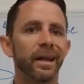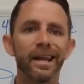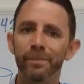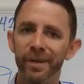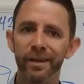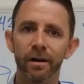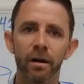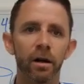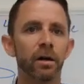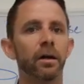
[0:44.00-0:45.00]

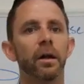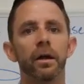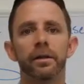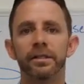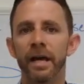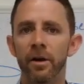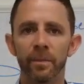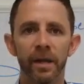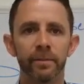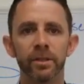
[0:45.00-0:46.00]
APR, down
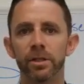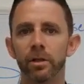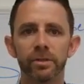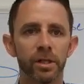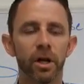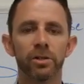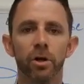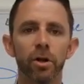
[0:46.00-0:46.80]
payments, closing costs,